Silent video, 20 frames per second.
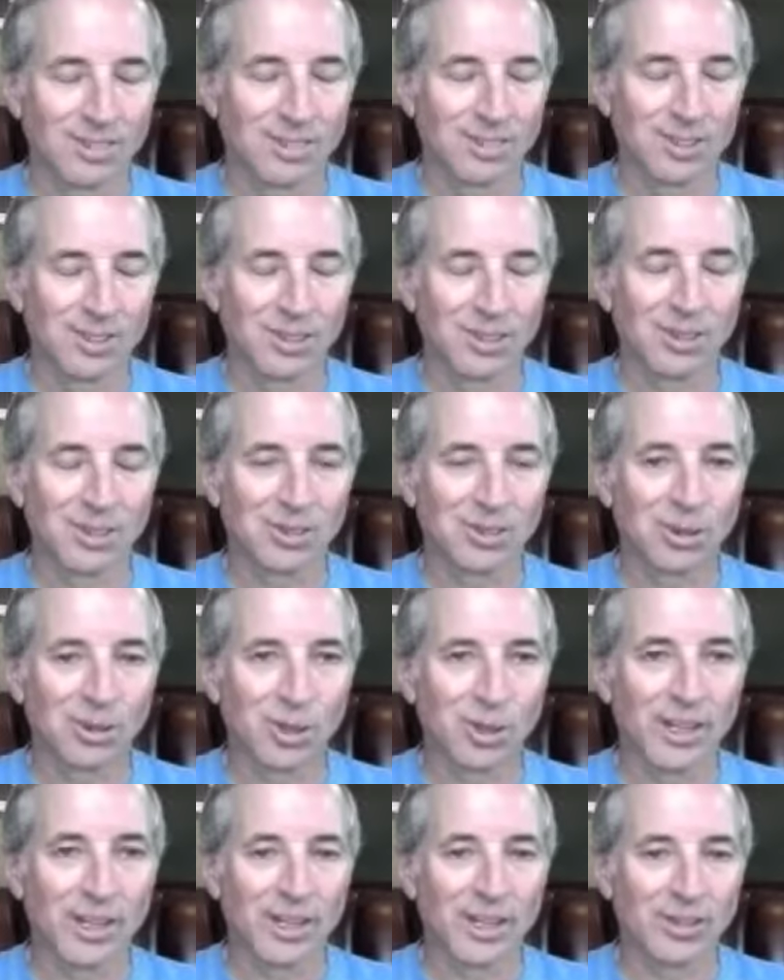The
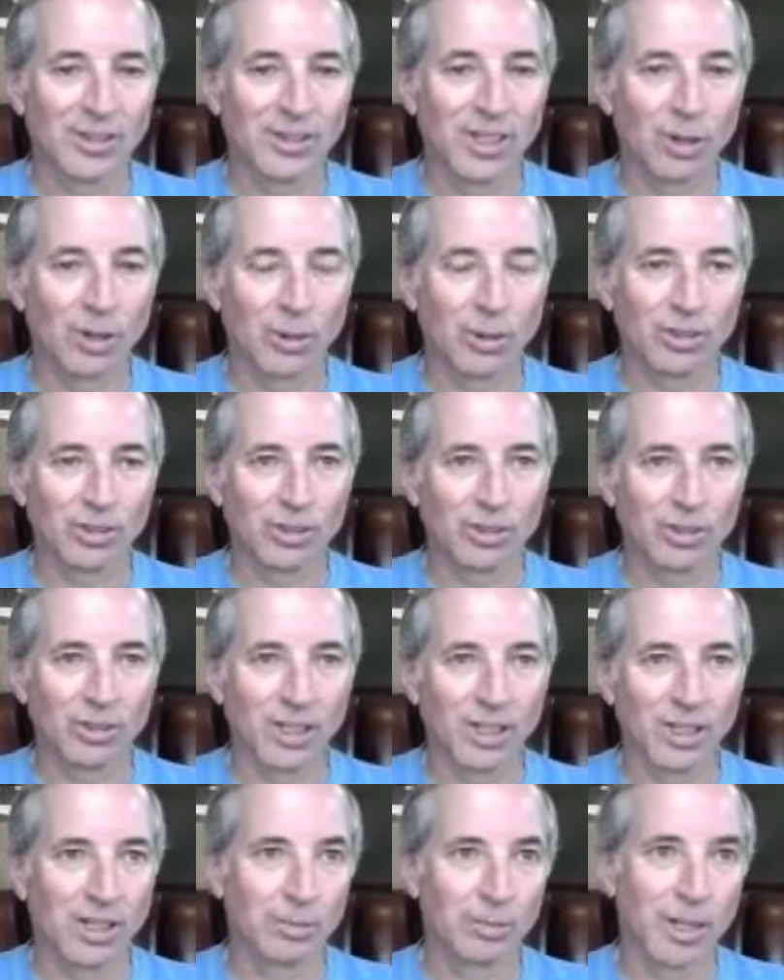story I tell, which is
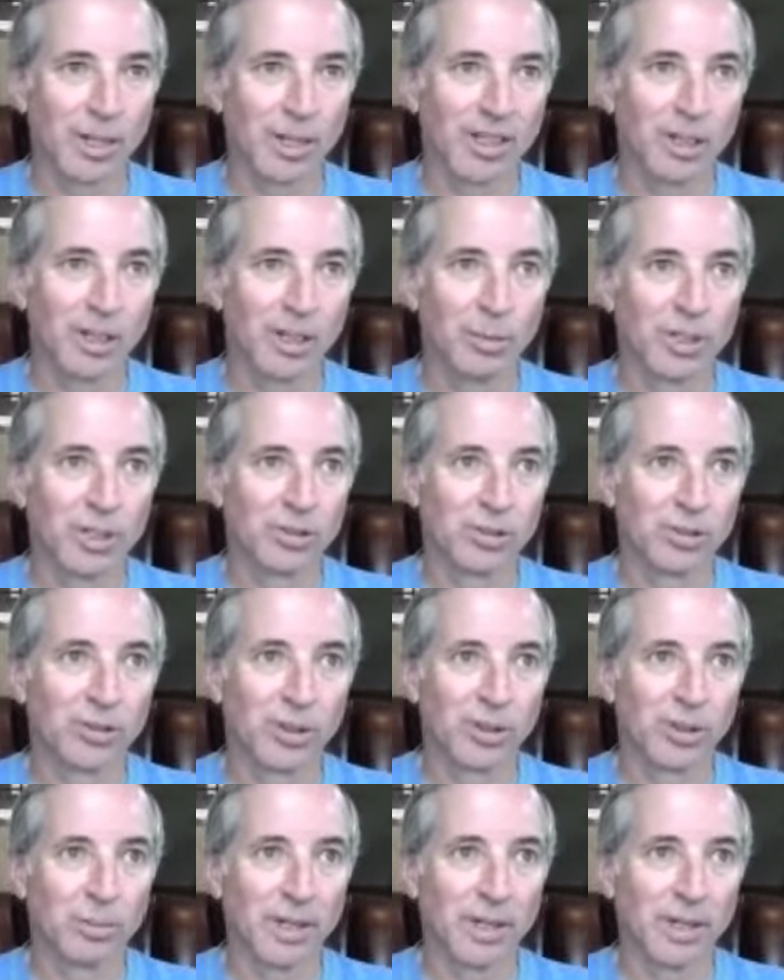kind of my image
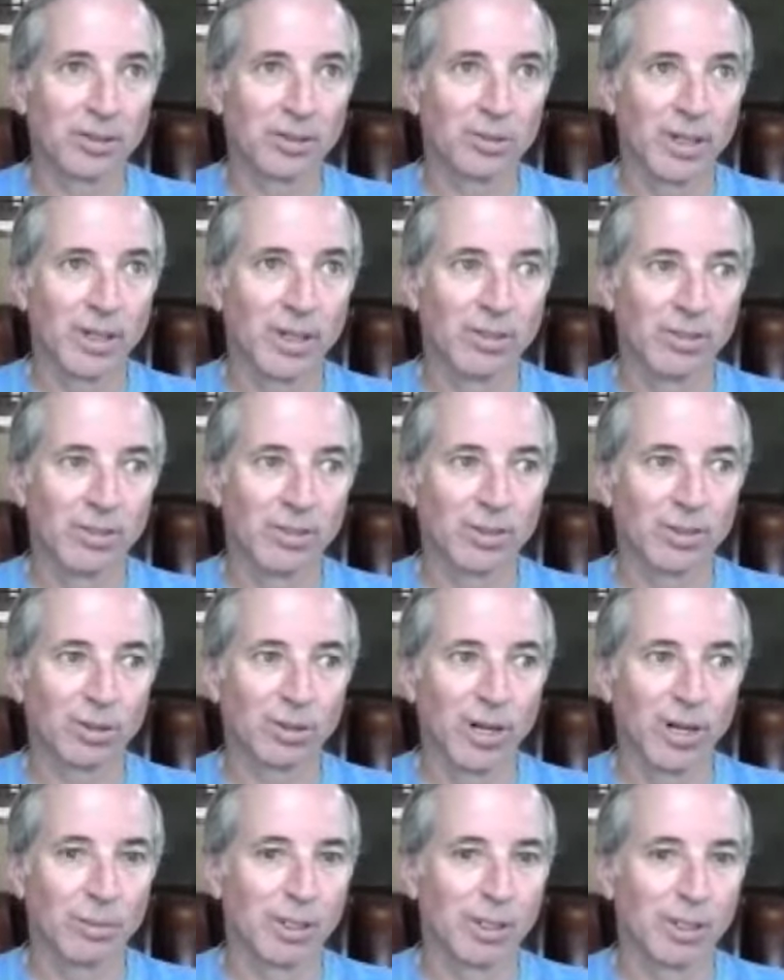for the best way of
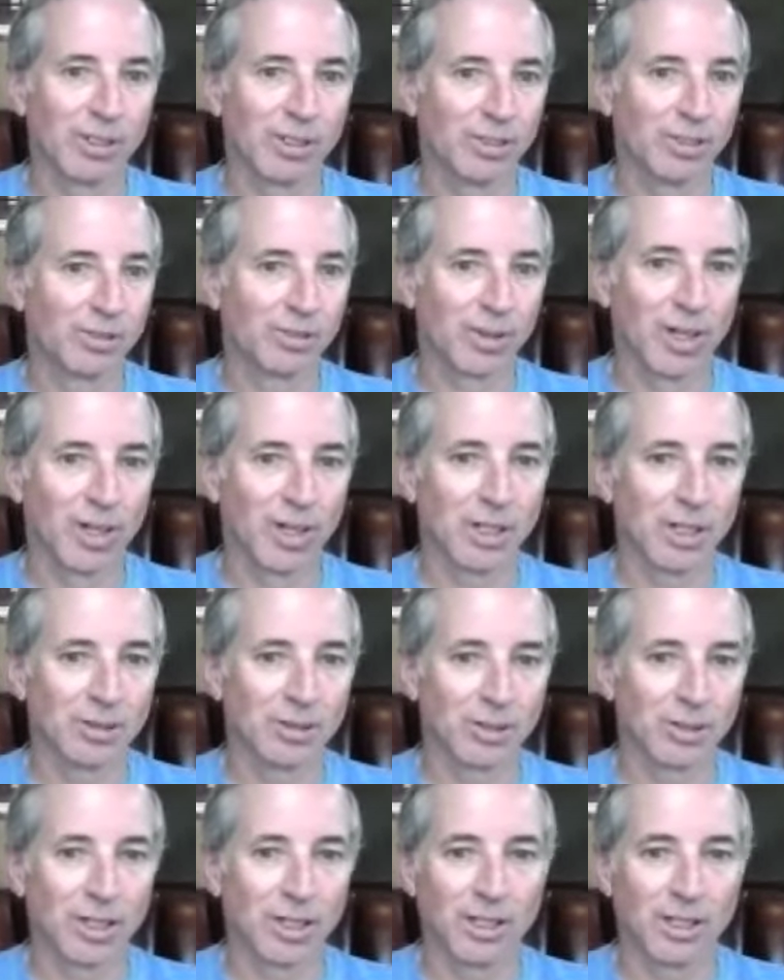describing this
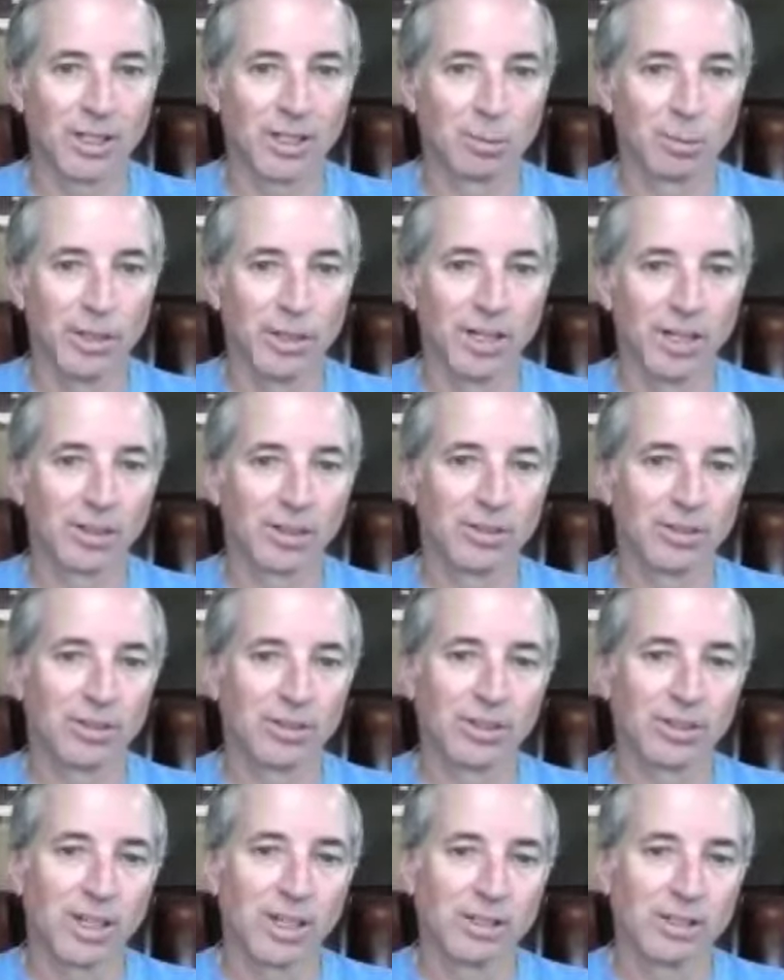phenomenon you're talking about, is
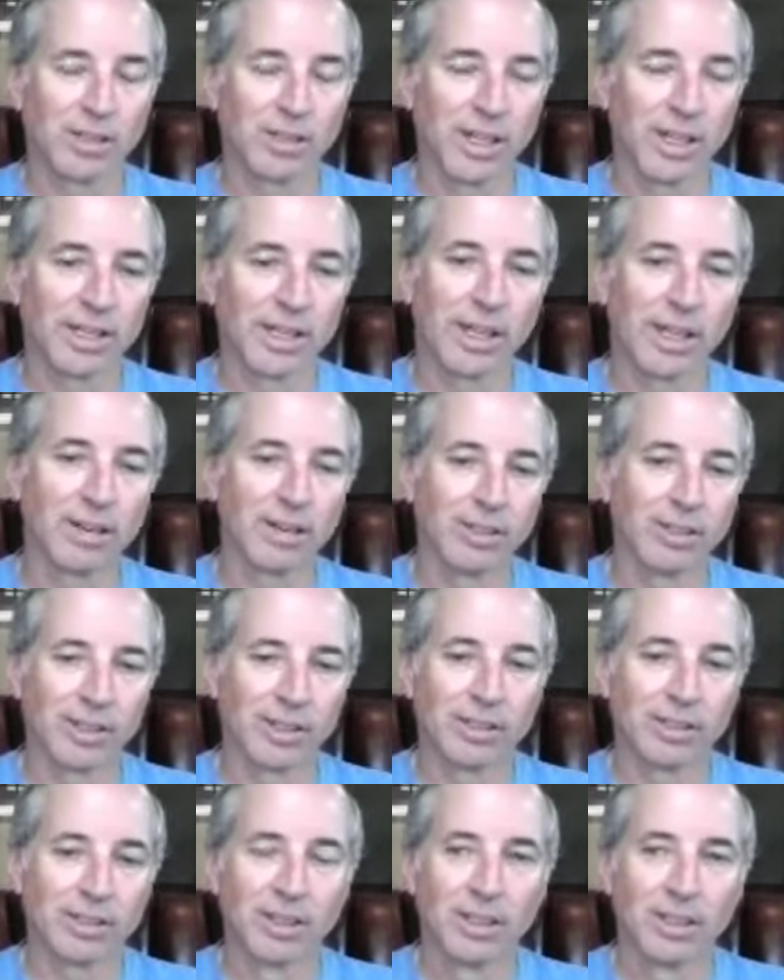it's kind of like
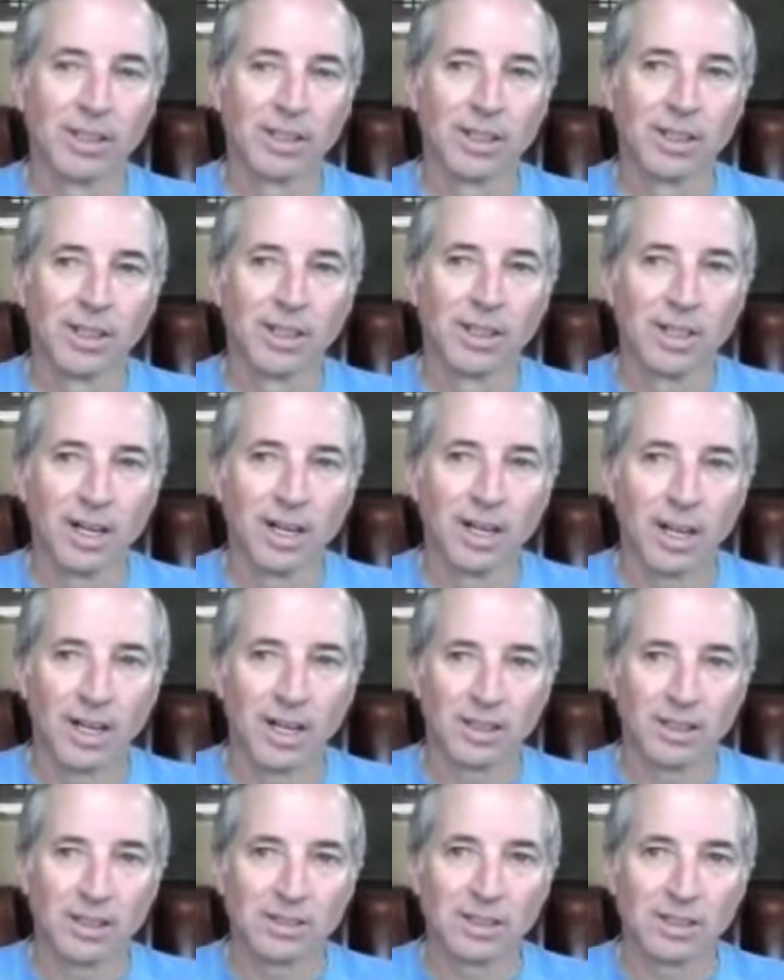having
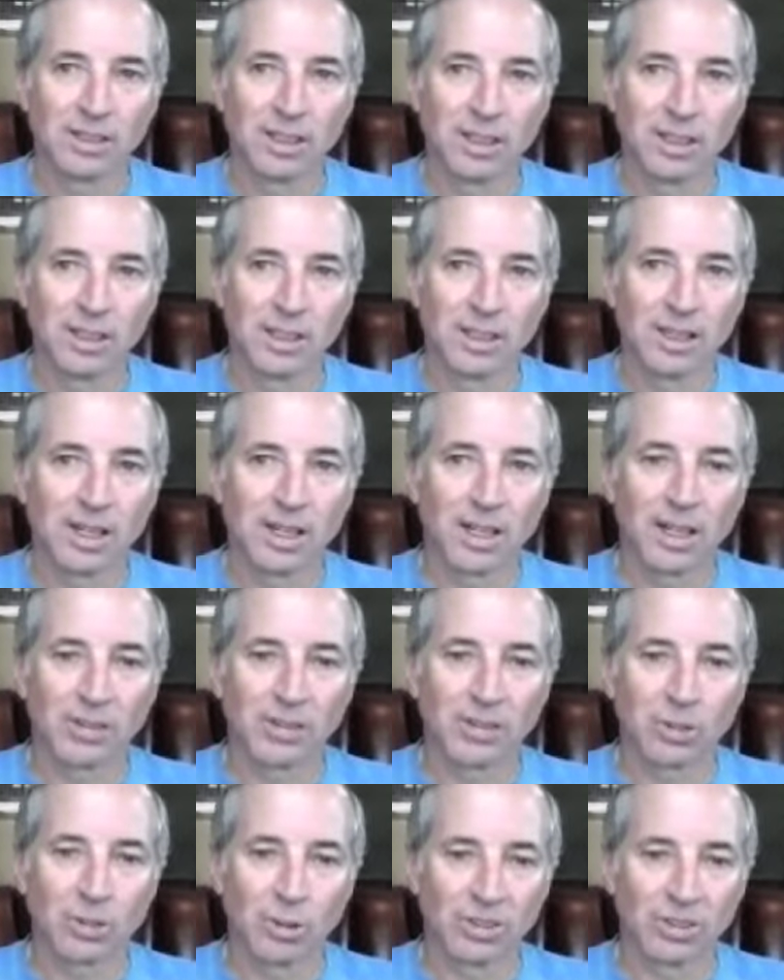a
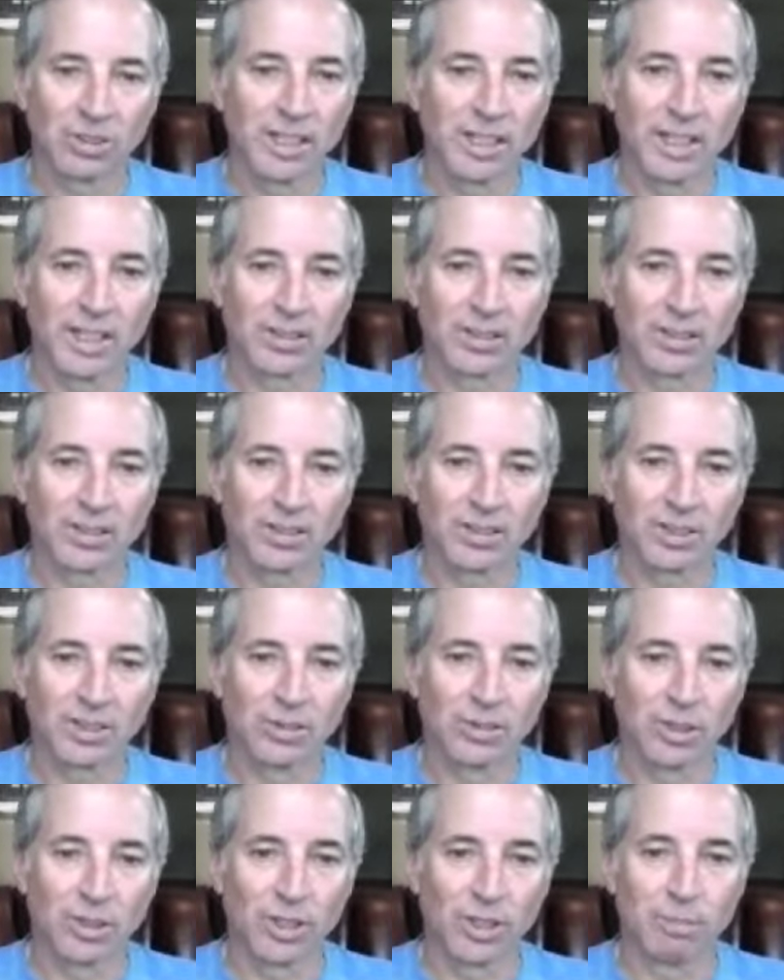high school dance at
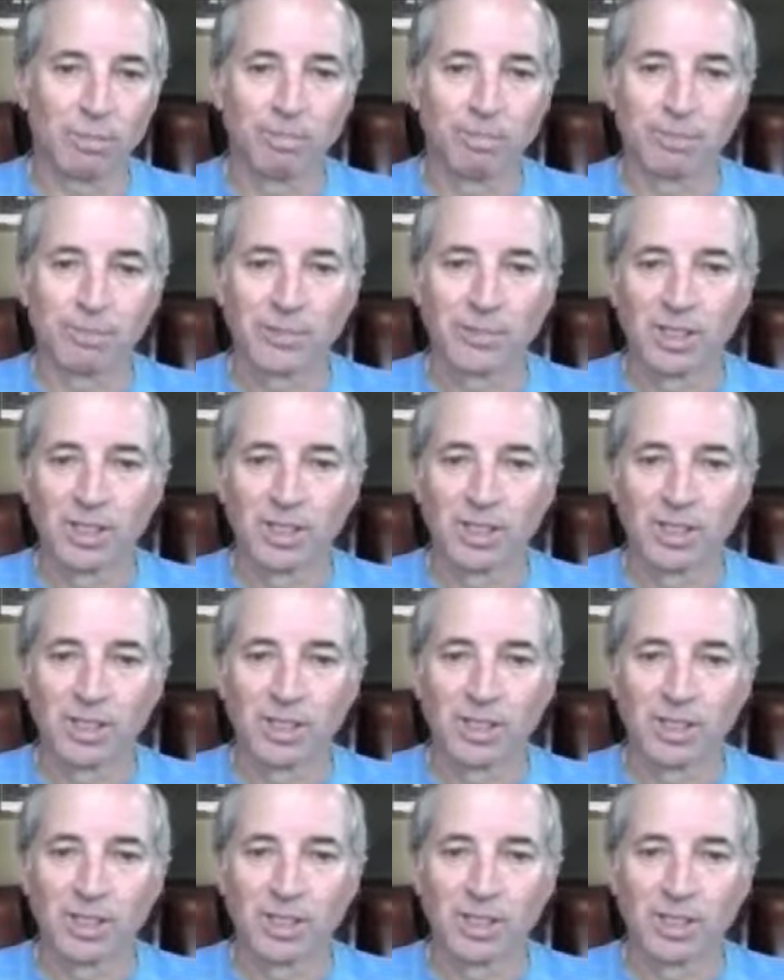the gym,